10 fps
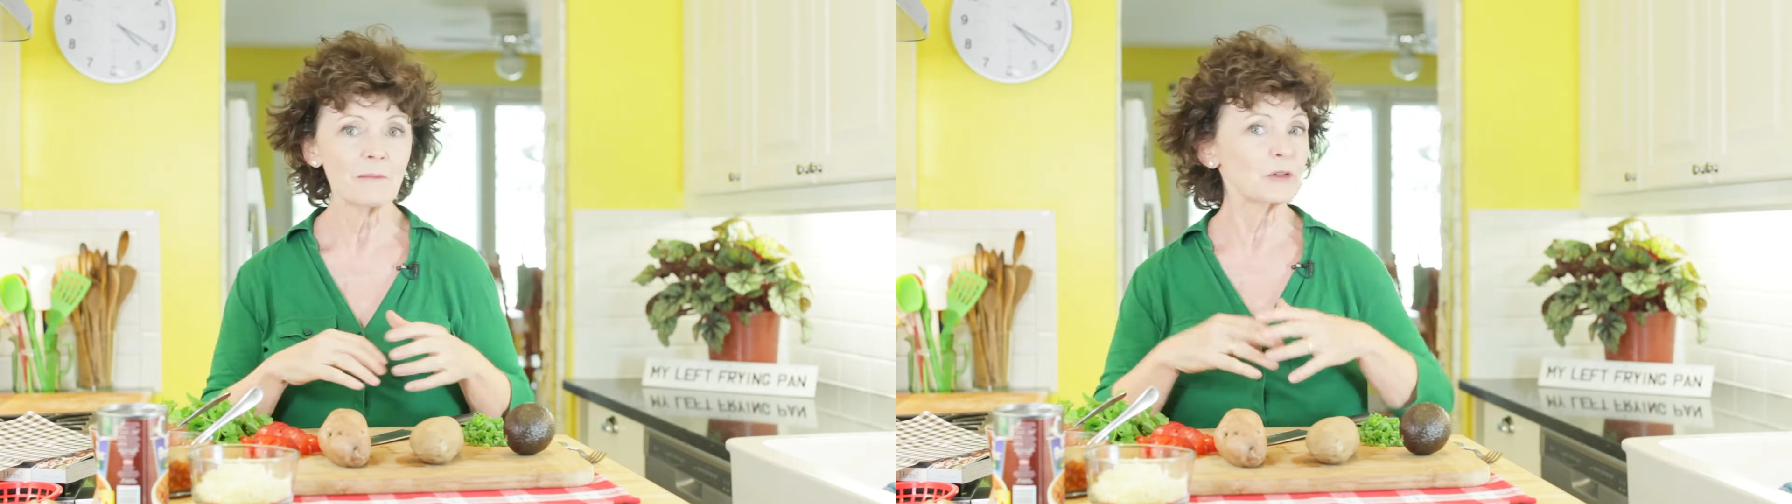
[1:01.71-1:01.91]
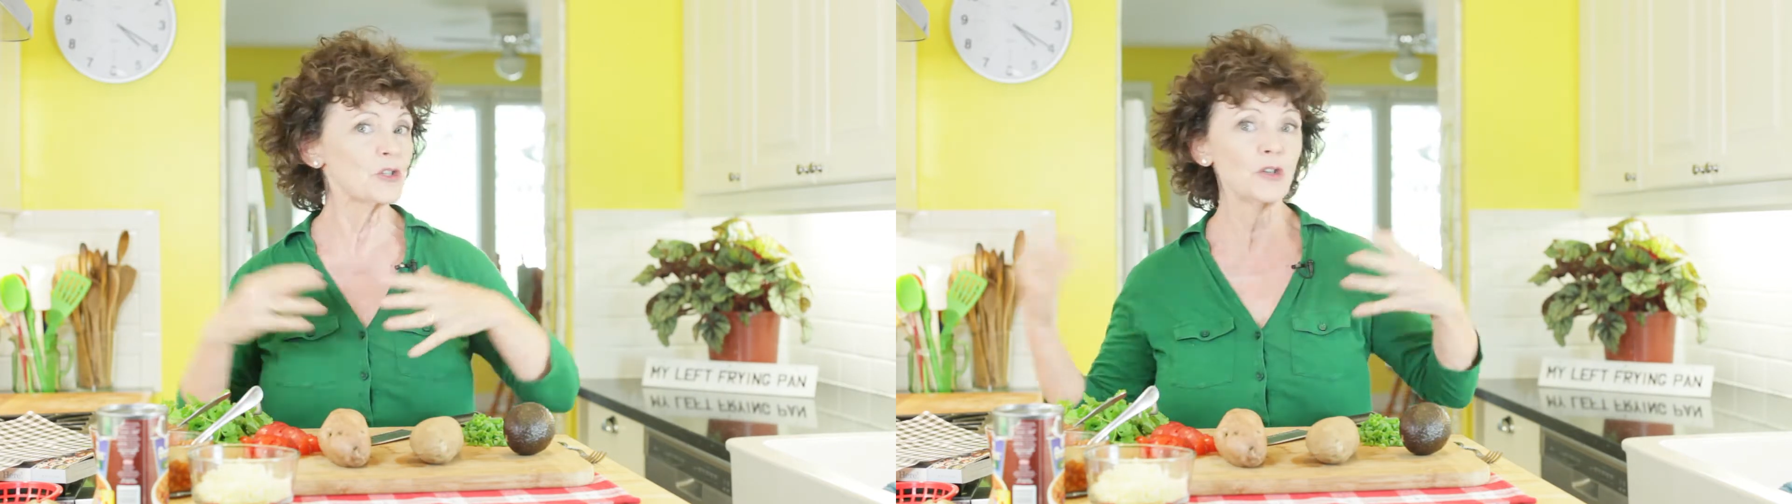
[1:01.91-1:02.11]

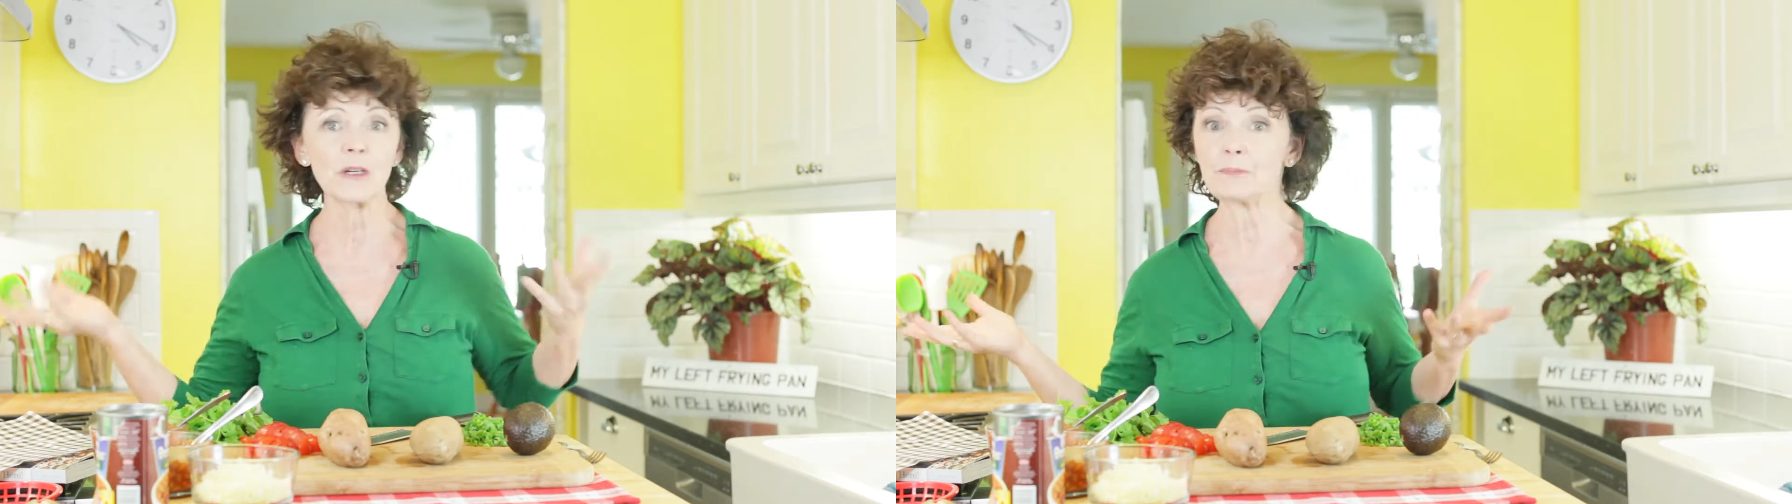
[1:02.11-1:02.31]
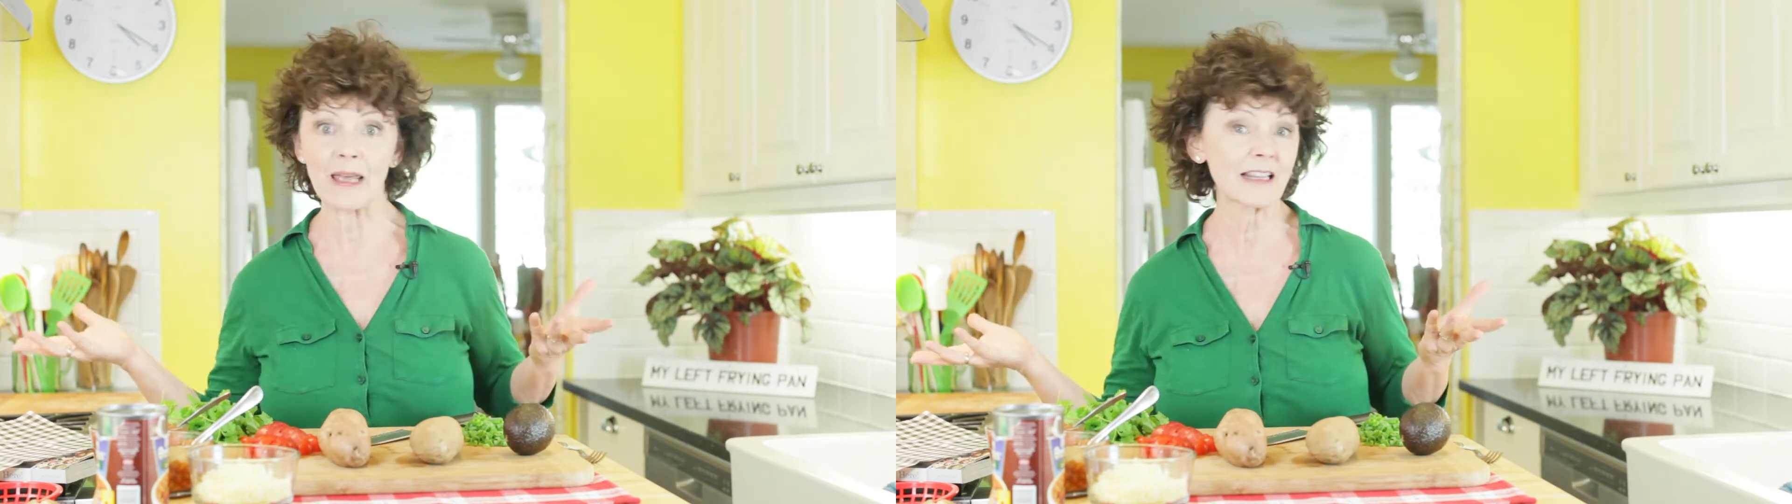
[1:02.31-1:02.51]
but you
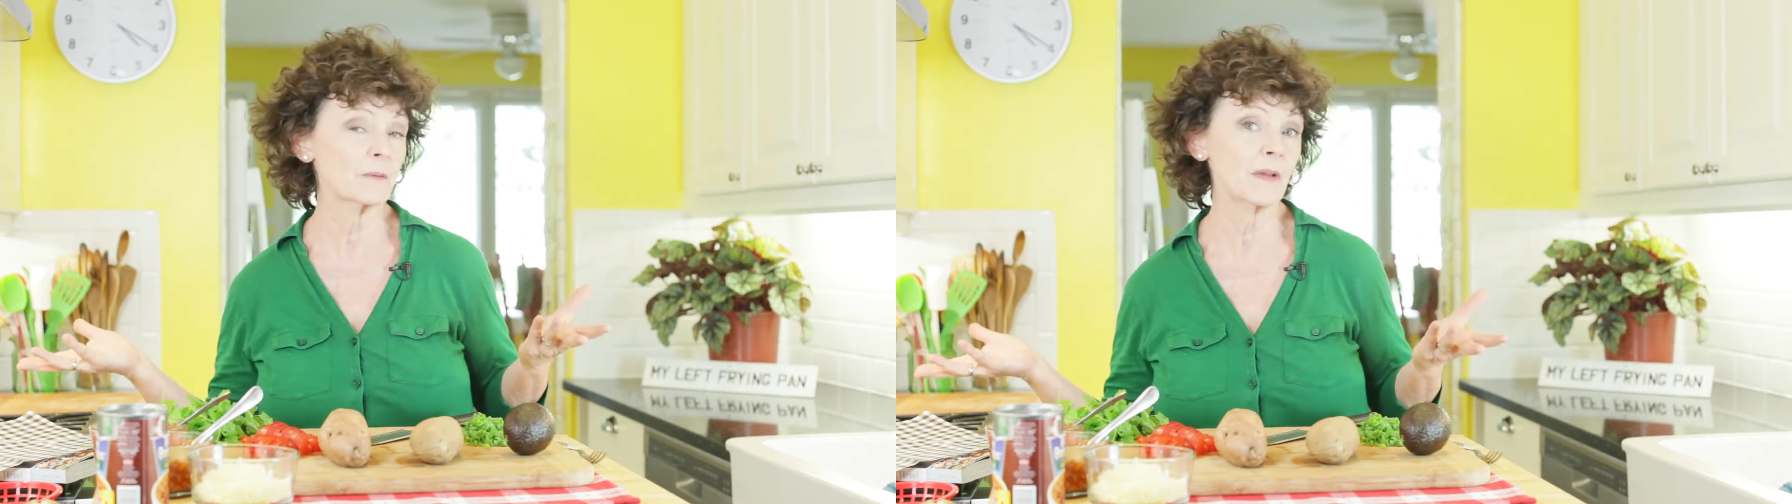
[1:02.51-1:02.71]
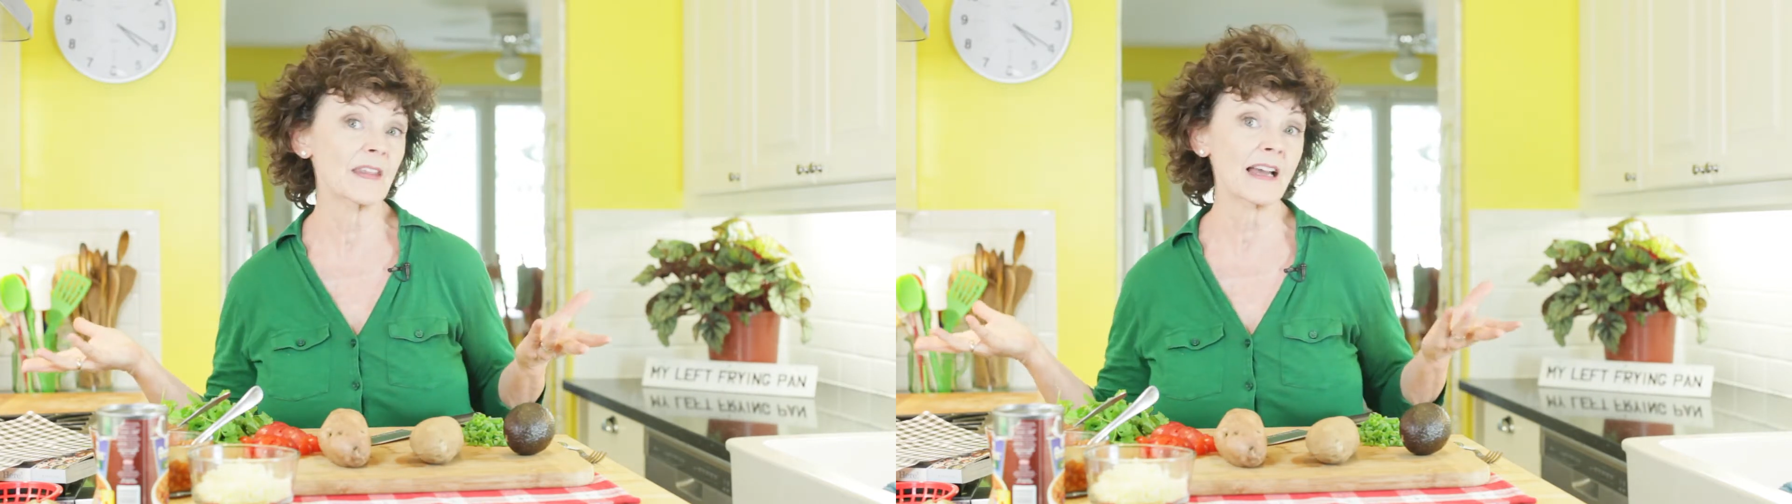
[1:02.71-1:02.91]
could bake
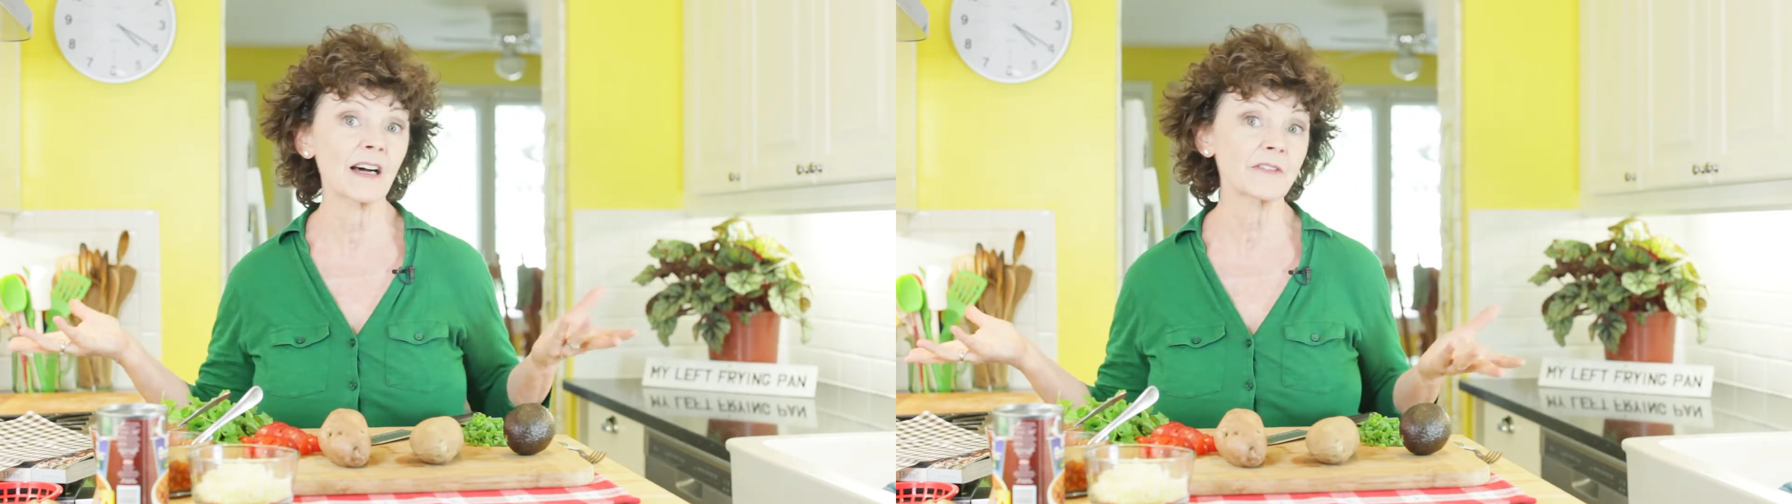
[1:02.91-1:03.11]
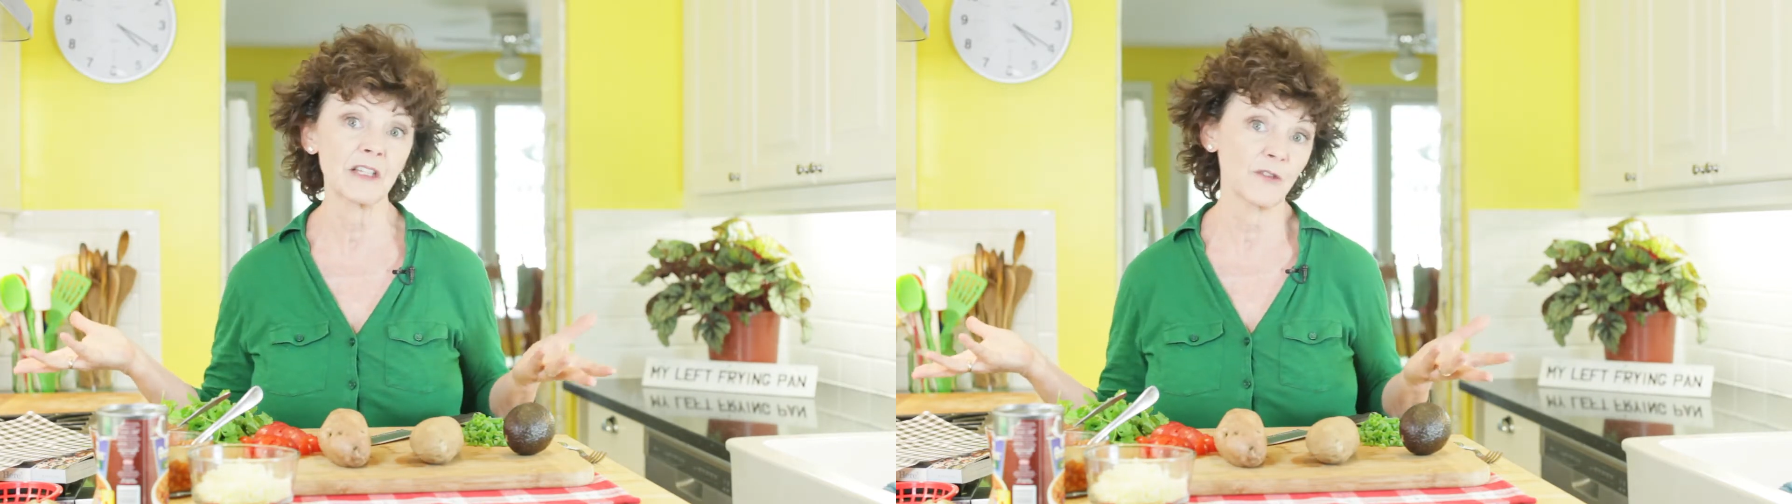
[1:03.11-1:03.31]
them in the
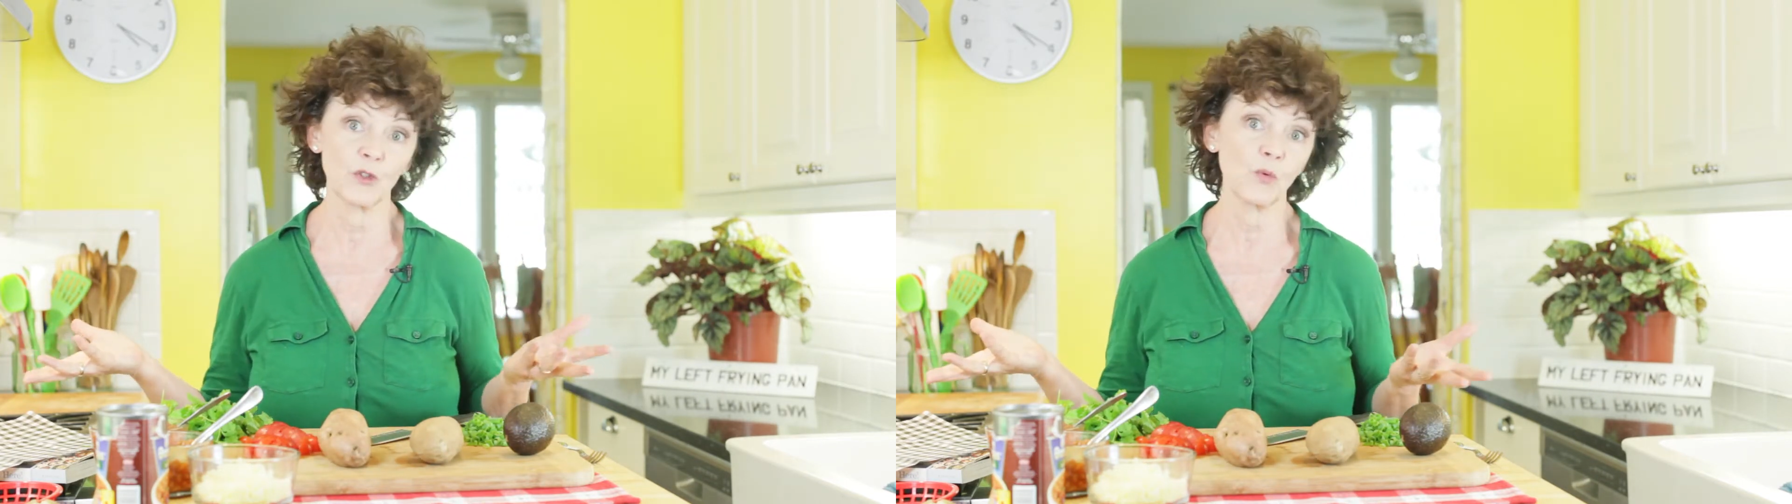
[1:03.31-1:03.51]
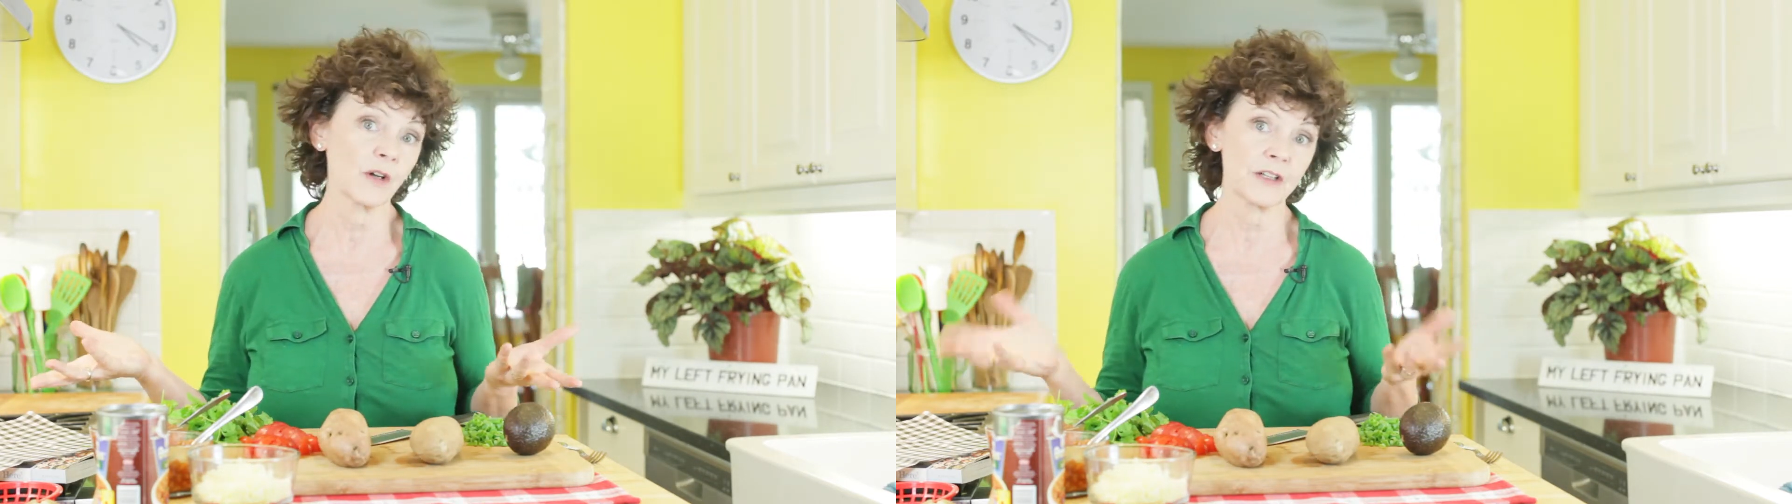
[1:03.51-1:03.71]
oven if you
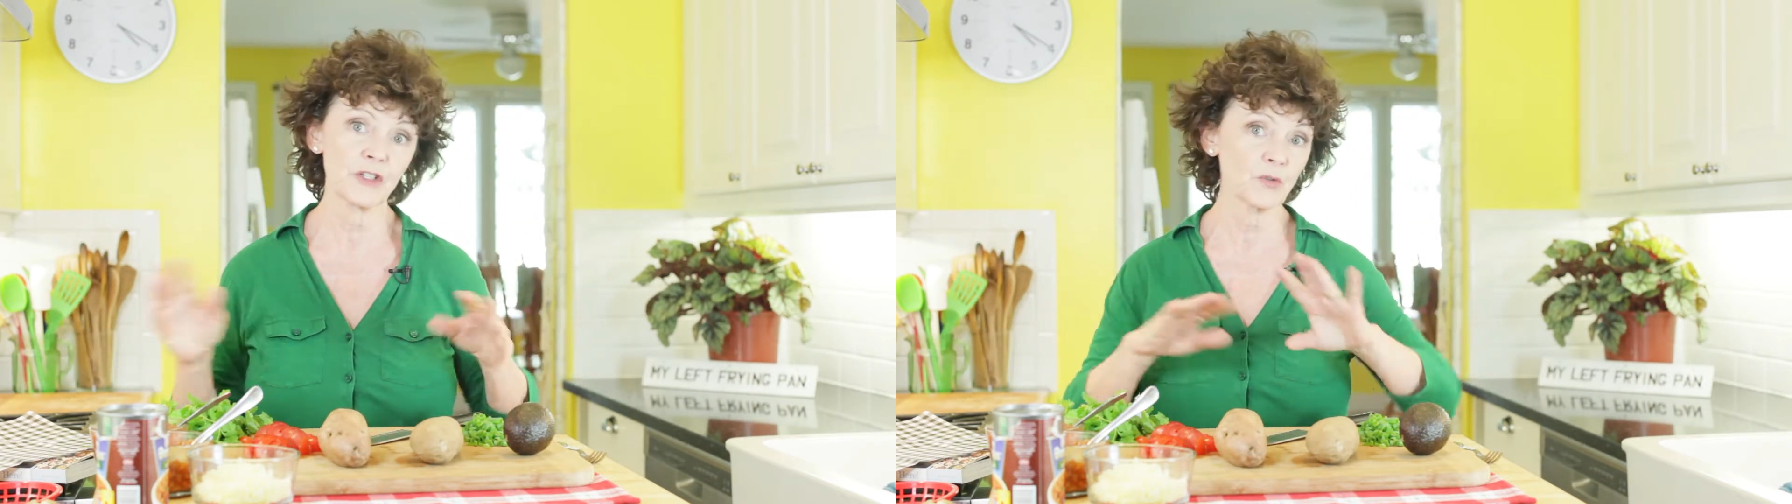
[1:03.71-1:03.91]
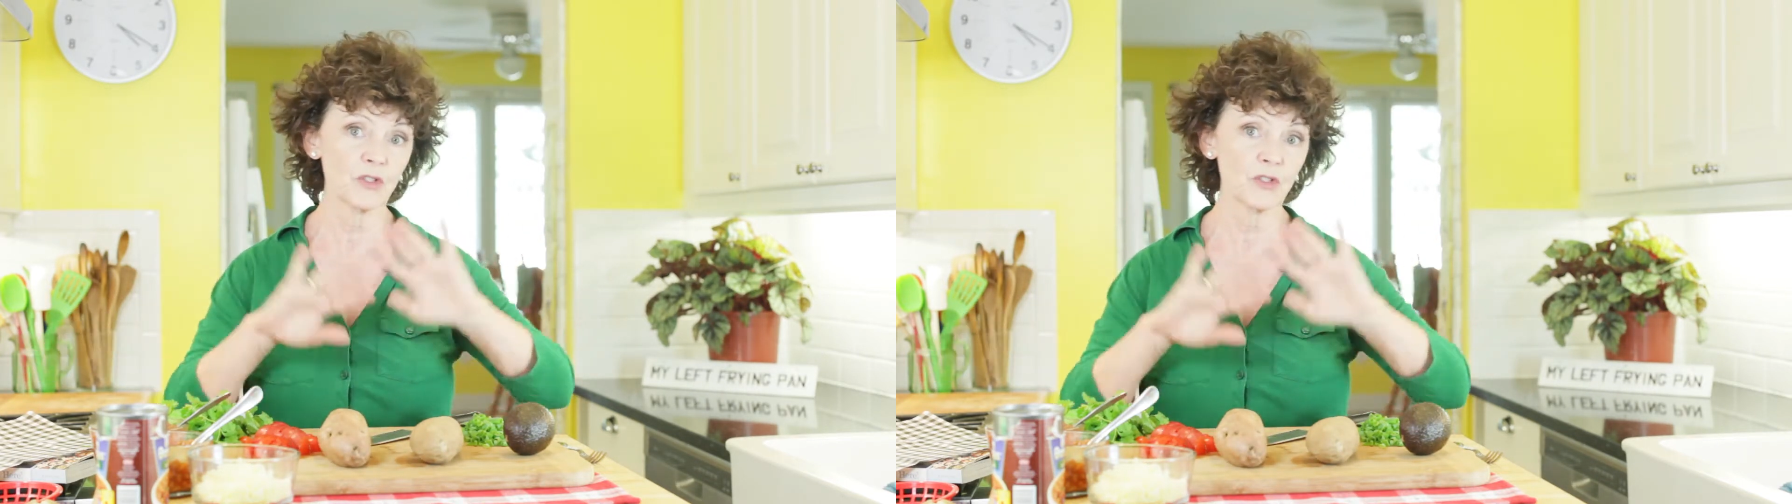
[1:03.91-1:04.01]
wanted to.